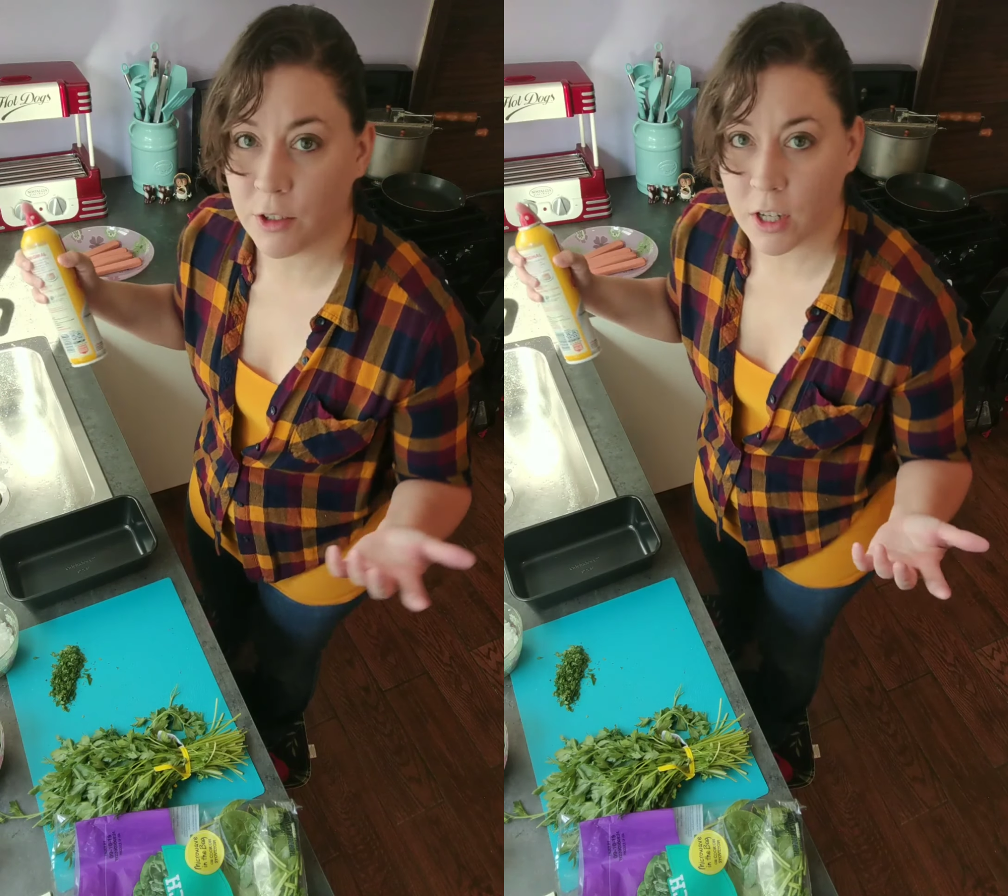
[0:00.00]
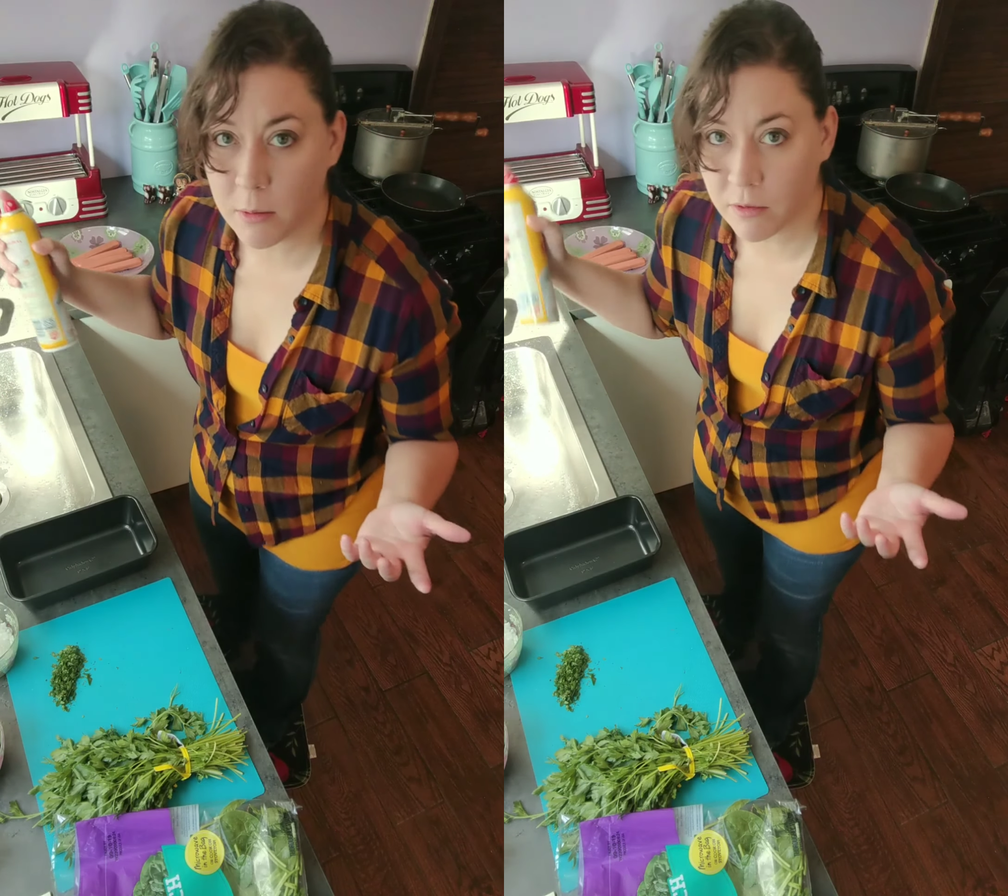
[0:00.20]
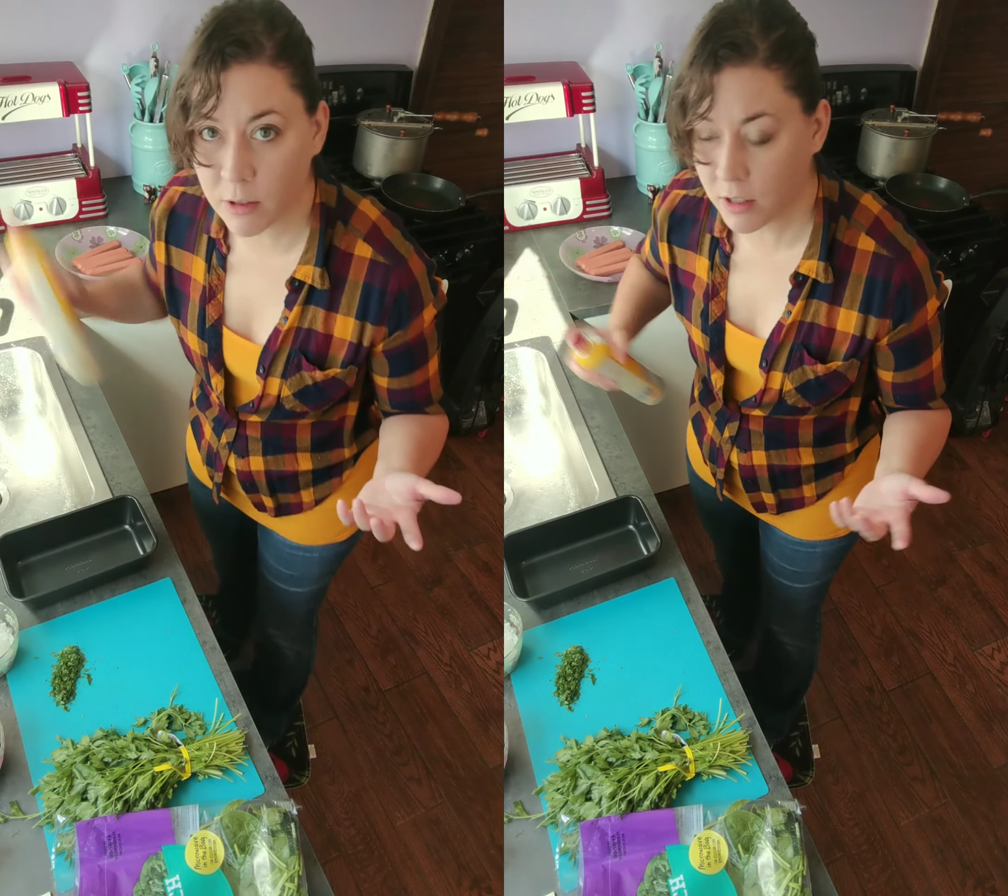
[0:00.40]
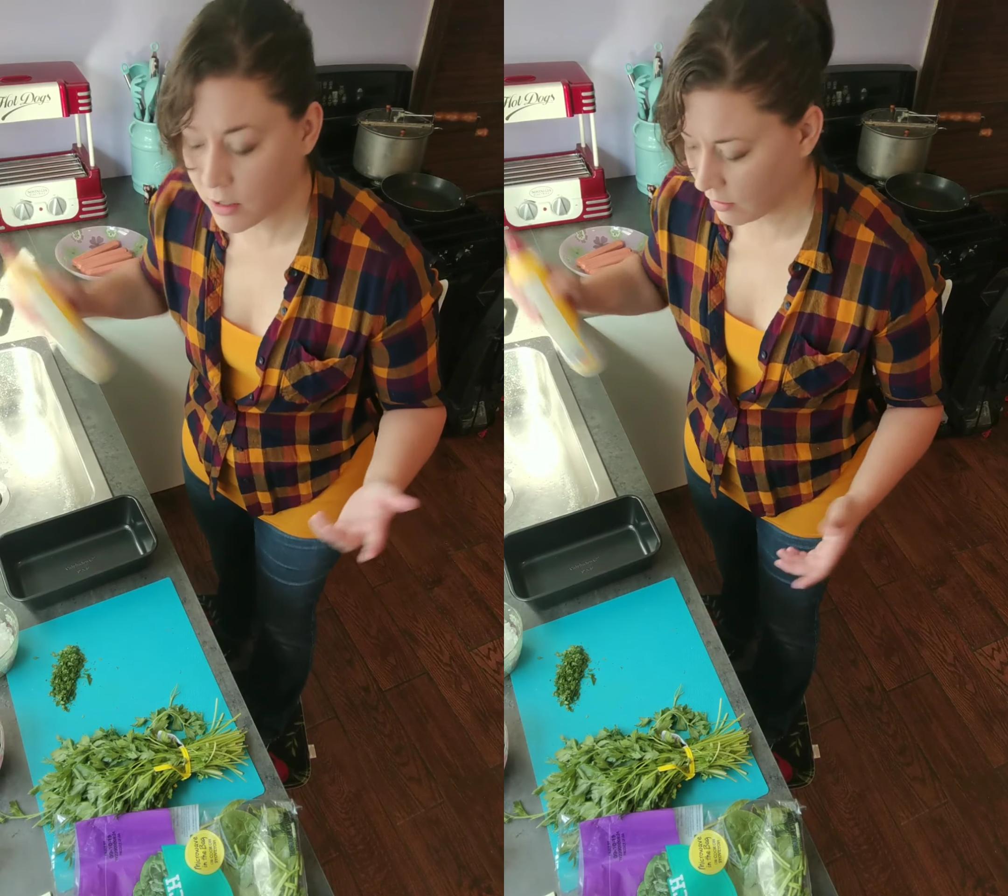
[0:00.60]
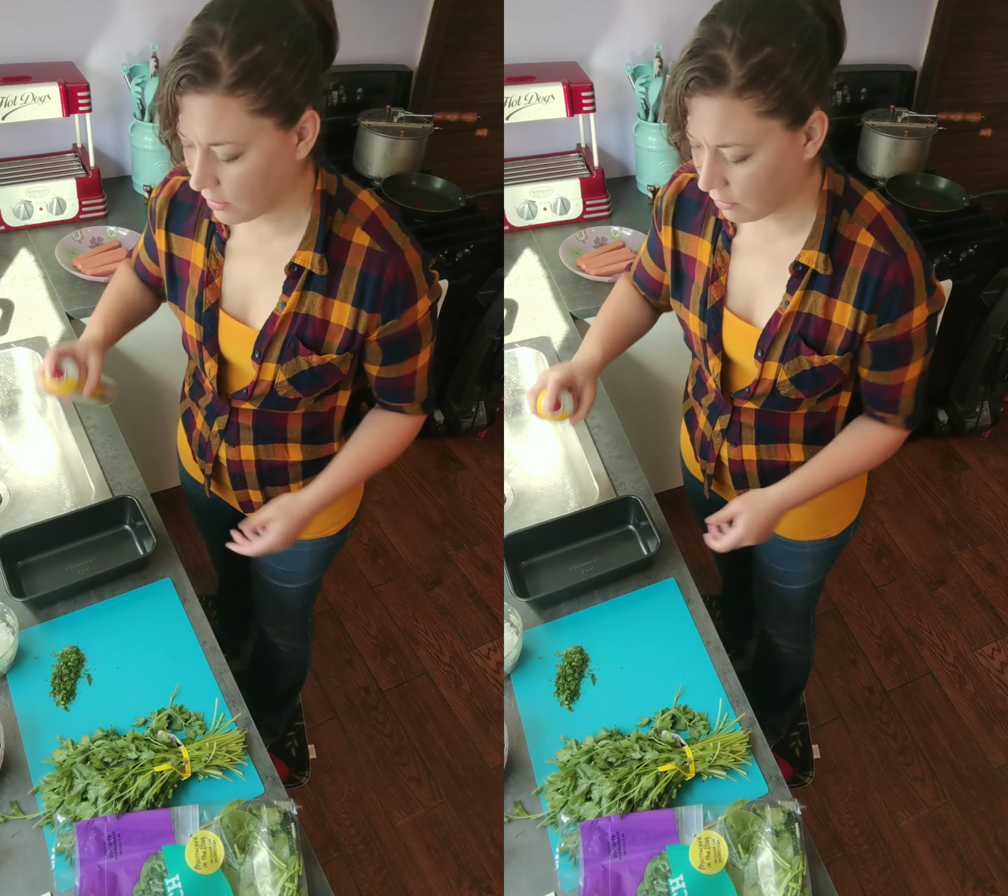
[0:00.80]
tried before,
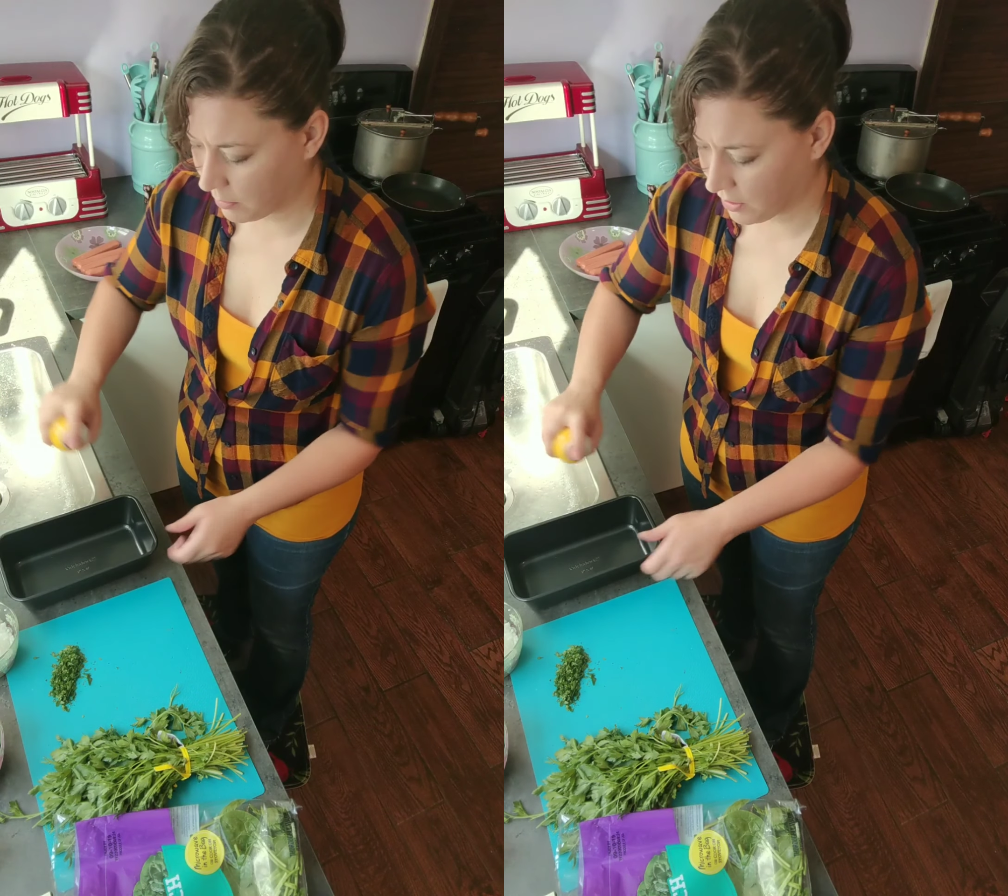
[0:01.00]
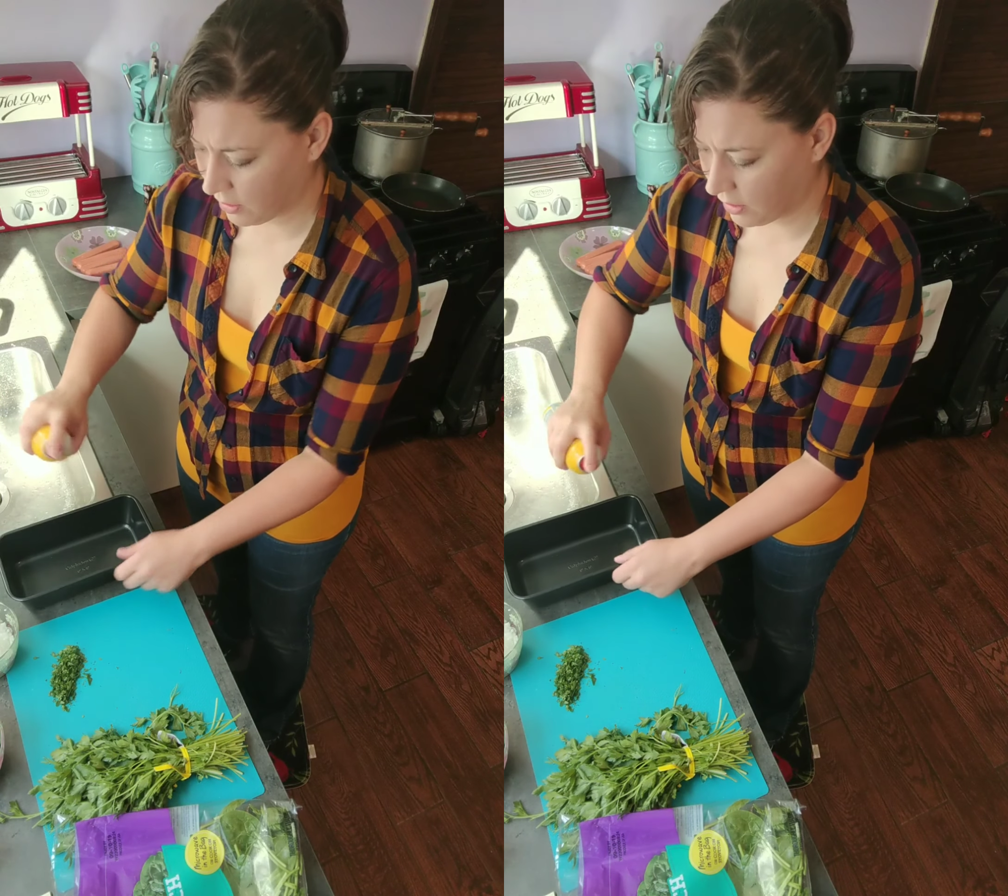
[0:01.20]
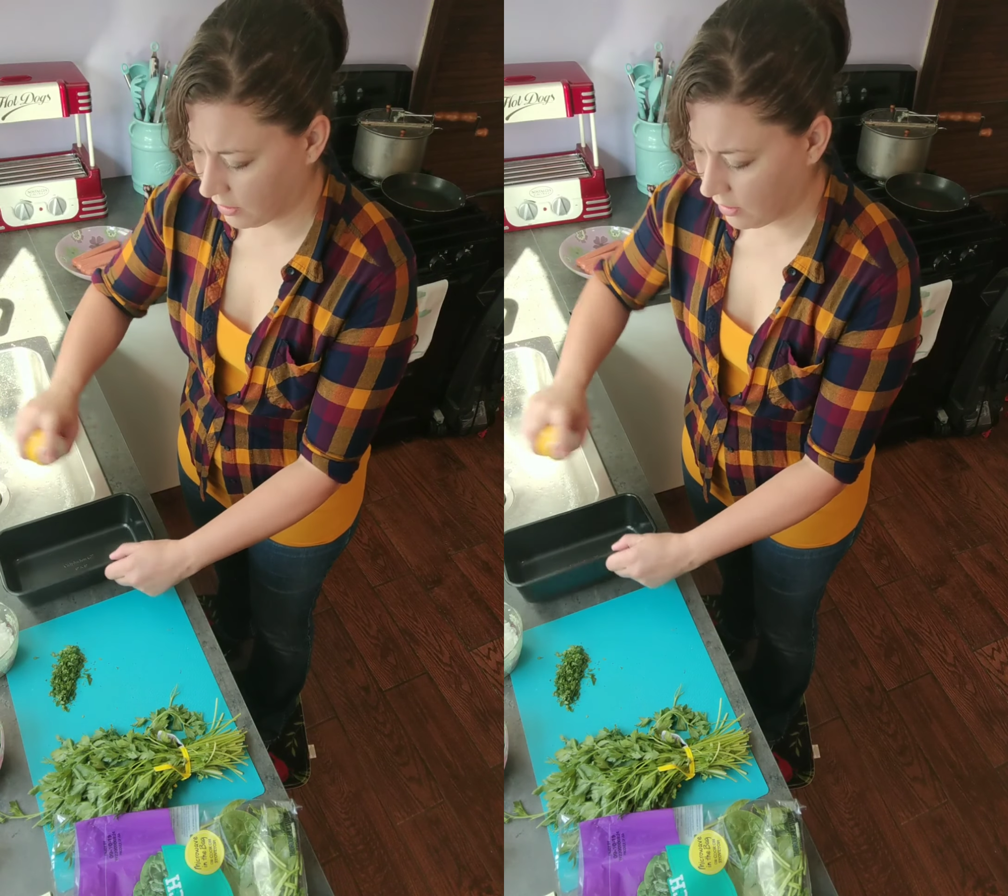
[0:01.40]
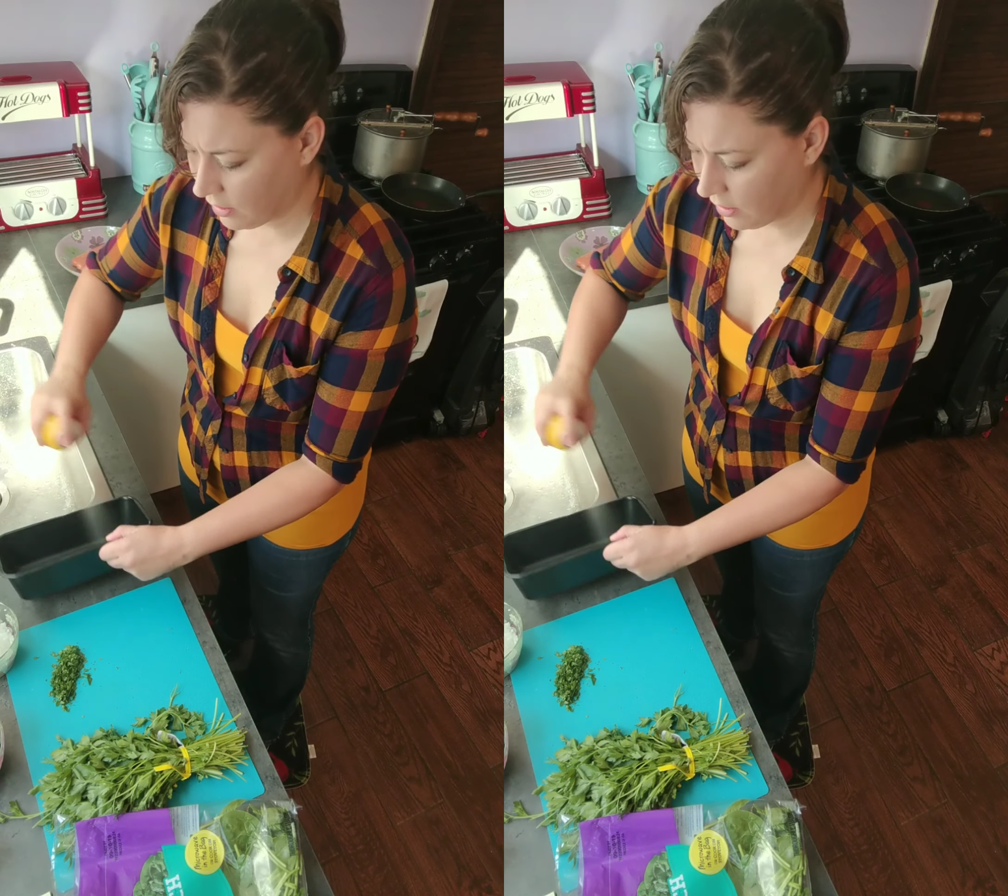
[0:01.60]
so let's hope it's good.